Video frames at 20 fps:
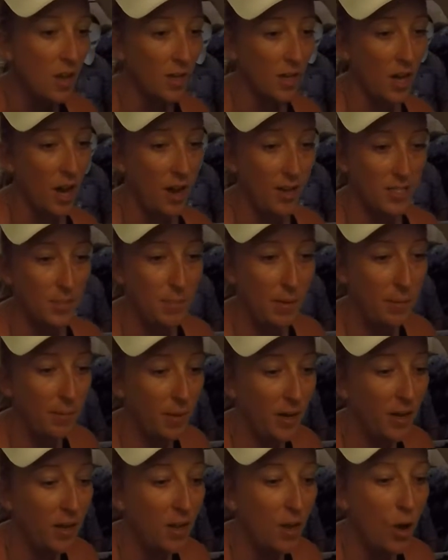cast
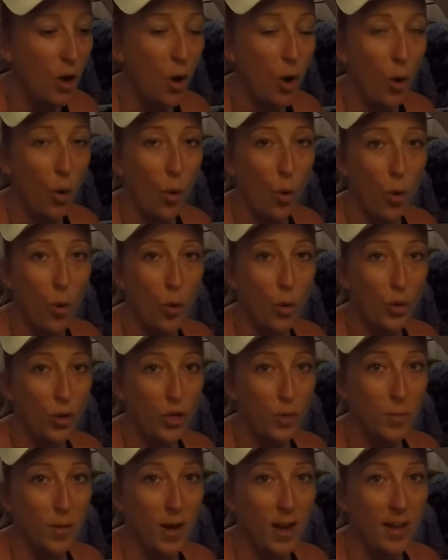member, or
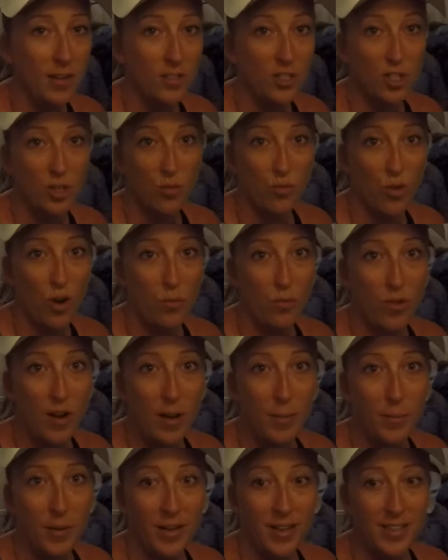you might just roam
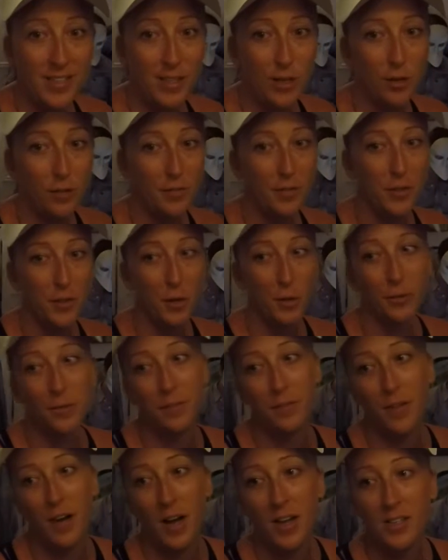around by yourself and go
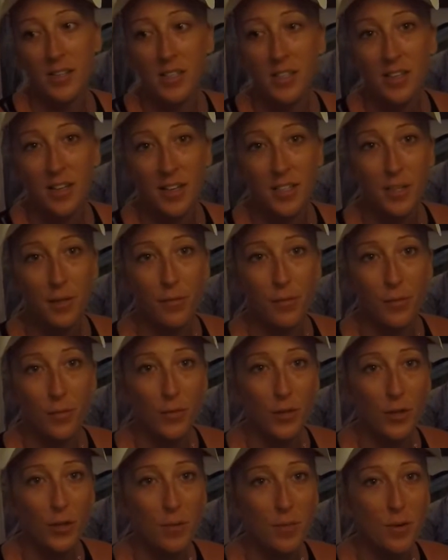and find a different
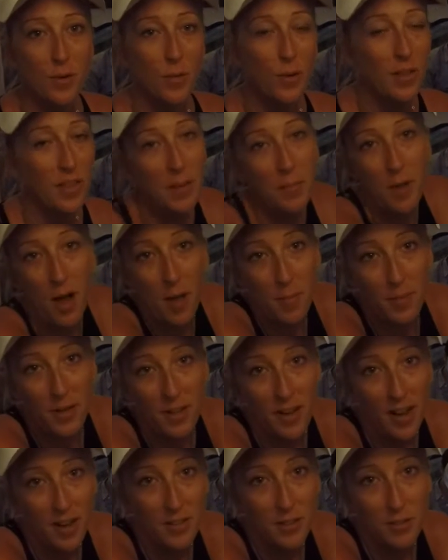room where there might be
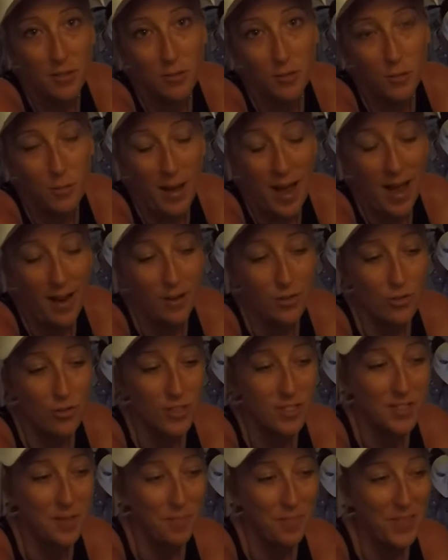an actor or an
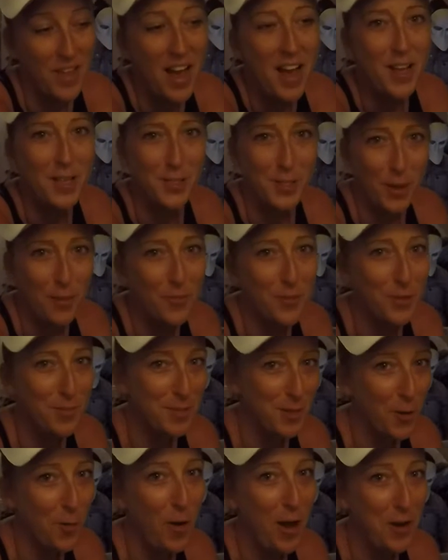actress. Some
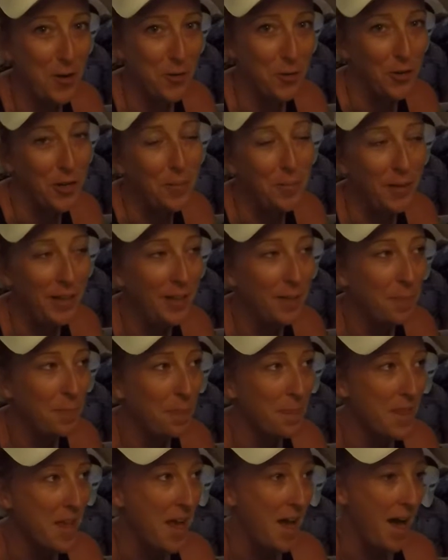rooms are quite creepy.
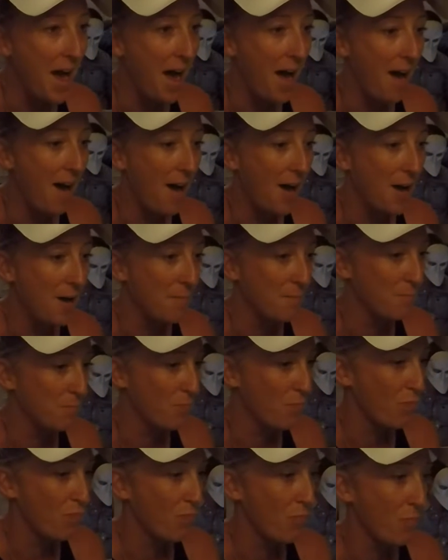
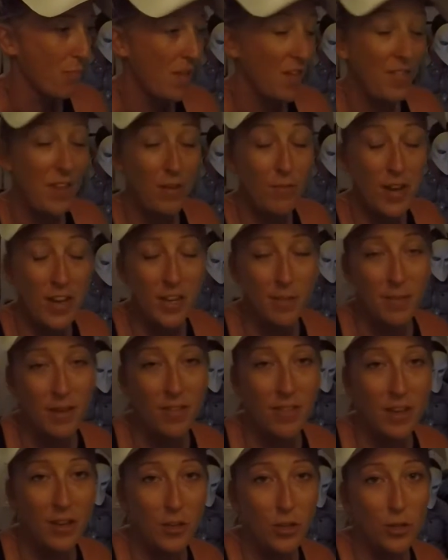Um, they
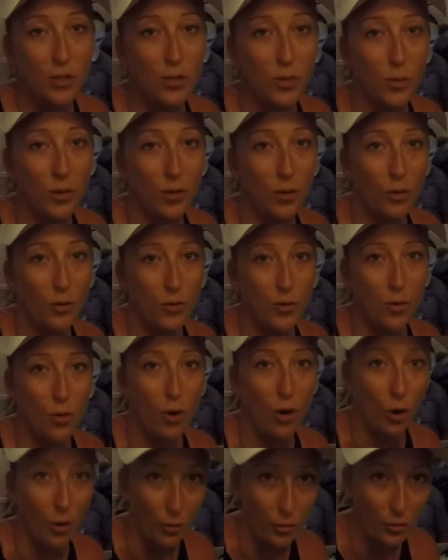recommend that you do it on your
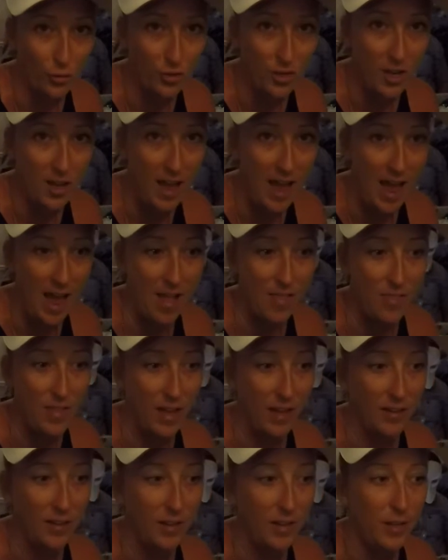own, and
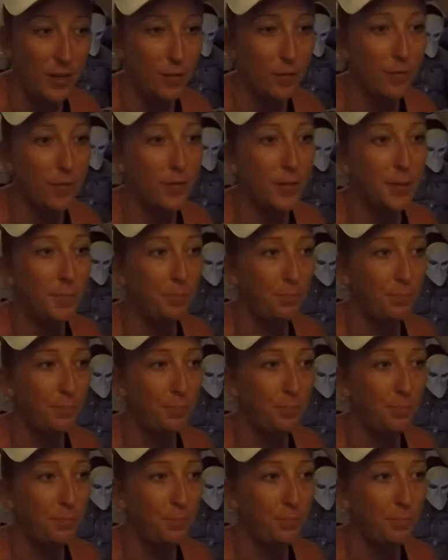that if